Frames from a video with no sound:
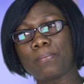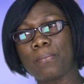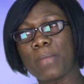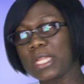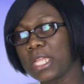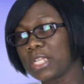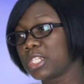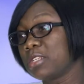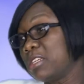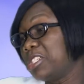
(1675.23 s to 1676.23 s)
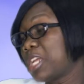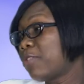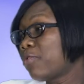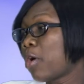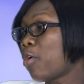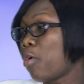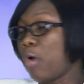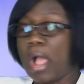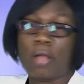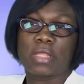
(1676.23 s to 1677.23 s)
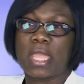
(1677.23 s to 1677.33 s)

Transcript: medication in general, or how